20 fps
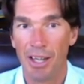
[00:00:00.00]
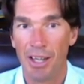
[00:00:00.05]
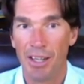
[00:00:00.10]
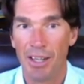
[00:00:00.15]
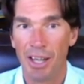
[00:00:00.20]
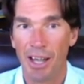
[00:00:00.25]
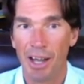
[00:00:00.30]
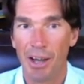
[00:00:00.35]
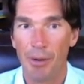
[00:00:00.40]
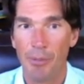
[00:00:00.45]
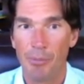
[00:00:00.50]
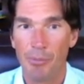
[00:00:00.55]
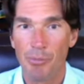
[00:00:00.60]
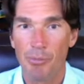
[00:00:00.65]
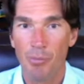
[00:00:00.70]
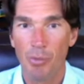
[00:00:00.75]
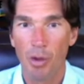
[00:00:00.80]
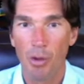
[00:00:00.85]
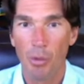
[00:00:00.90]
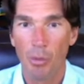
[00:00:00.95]
Now,
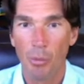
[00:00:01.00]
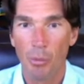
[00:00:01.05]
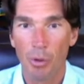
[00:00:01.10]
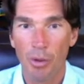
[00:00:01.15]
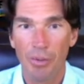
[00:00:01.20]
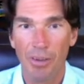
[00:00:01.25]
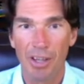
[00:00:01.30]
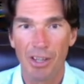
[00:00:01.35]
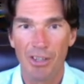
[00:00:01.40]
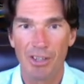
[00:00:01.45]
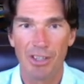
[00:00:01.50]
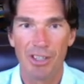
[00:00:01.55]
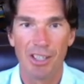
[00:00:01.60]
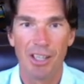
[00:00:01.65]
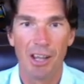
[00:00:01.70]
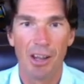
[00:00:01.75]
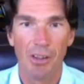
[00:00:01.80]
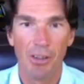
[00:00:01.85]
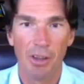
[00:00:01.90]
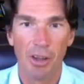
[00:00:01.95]
we've
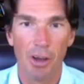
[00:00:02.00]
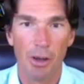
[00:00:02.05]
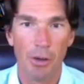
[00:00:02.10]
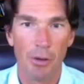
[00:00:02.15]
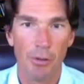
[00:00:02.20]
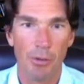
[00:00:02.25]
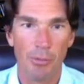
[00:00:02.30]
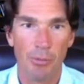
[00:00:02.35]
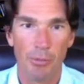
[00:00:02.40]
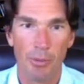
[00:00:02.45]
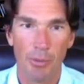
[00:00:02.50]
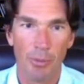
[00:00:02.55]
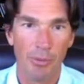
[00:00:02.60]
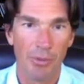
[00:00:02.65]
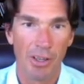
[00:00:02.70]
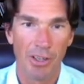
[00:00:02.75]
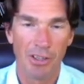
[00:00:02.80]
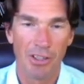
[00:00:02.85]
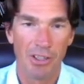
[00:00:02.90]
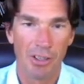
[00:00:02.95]
actually known
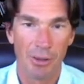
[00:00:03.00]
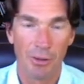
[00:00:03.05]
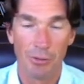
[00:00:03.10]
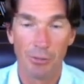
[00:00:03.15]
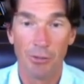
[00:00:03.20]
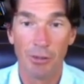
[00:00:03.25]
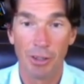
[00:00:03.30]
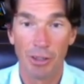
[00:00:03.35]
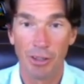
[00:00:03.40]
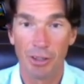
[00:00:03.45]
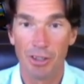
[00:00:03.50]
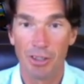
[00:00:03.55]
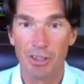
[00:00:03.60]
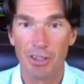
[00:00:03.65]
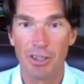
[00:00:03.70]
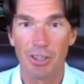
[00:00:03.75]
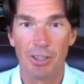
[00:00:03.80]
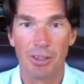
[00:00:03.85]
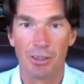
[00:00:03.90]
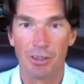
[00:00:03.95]
for years
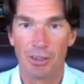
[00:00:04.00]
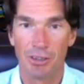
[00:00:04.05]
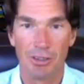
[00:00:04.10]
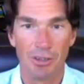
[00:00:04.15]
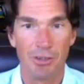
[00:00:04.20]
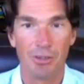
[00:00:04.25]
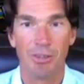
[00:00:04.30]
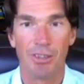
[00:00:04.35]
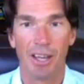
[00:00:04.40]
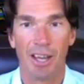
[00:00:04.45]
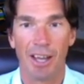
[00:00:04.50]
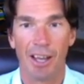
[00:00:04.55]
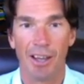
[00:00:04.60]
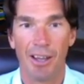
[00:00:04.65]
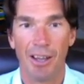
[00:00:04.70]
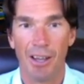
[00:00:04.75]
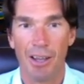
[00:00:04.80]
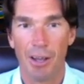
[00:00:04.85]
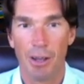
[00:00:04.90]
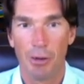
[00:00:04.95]
that you could do that
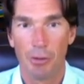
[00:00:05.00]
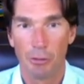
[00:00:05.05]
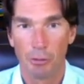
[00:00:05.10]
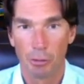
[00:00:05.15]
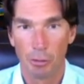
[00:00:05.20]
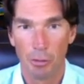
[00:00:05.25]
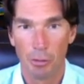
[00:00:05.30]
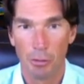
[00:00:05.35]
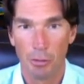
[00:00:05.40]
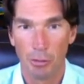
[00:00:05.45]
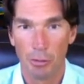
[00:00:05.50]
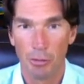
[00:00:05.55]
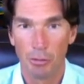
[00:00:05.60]
through